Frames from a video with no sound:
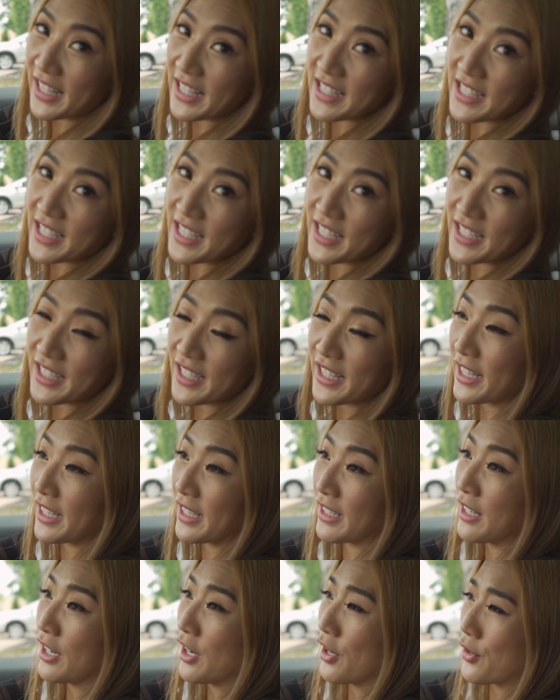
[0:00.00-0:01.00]
lets heat
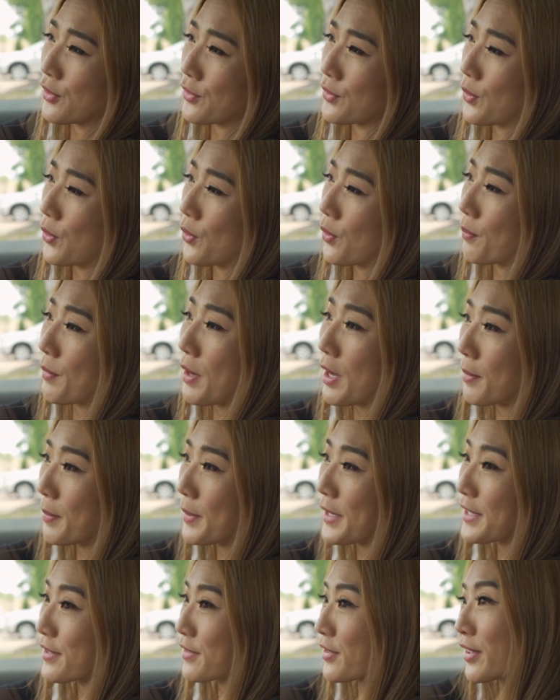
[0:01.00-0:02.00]
in, so
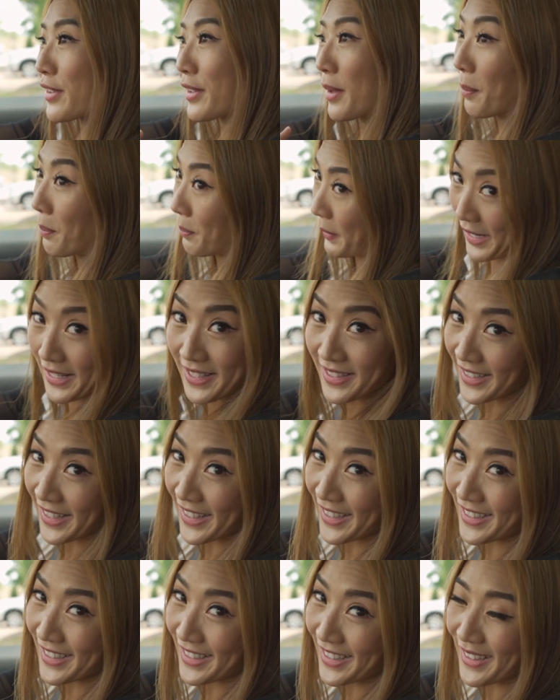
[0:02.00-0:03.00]
maybe it's not the best
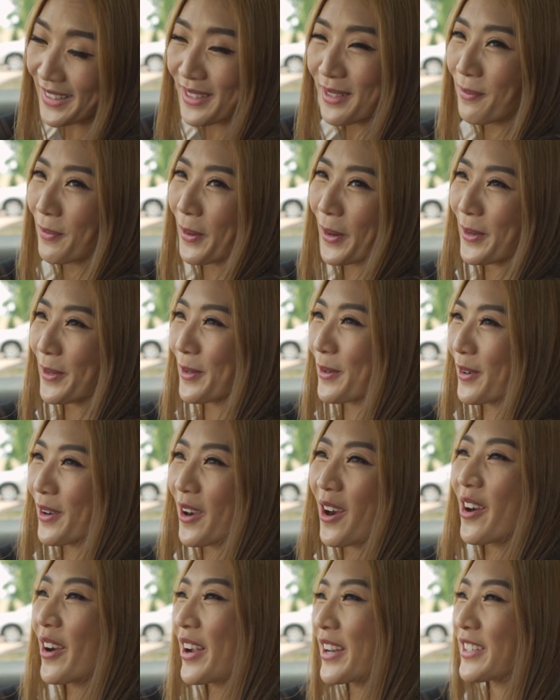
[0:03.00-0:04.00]
idea to park your
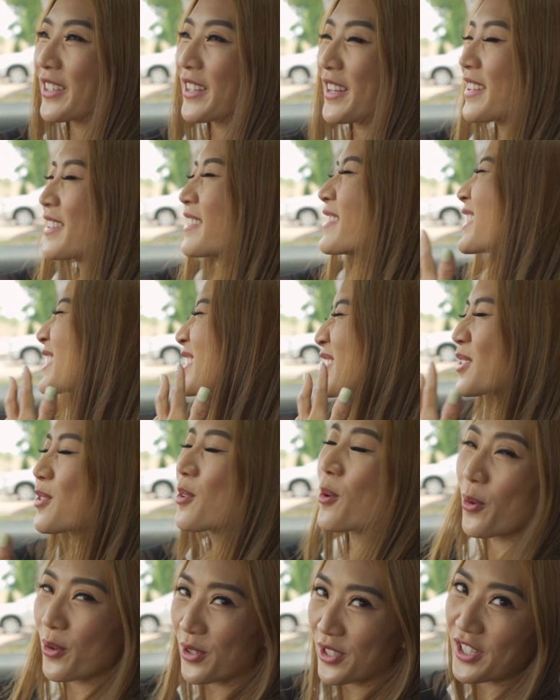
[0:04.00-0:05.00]
car underneath the
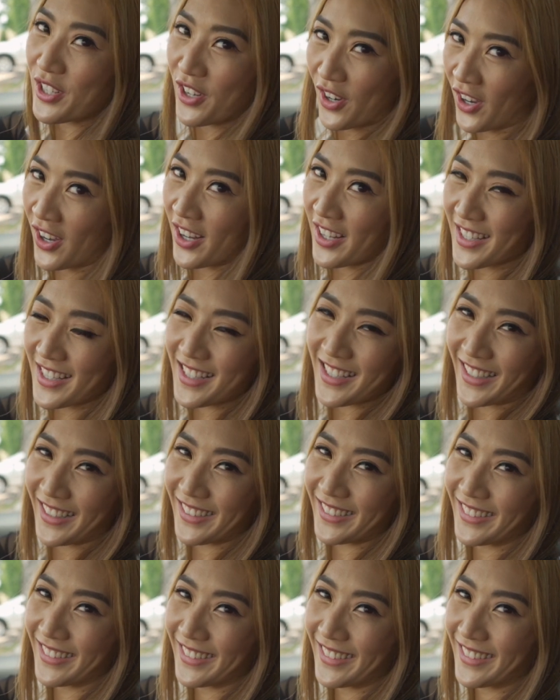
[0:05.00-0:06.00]
scorching hot
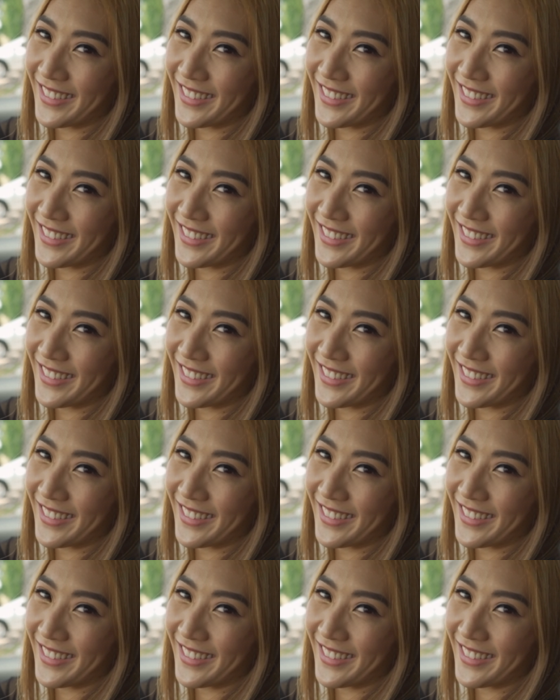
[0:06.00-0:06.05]
sun.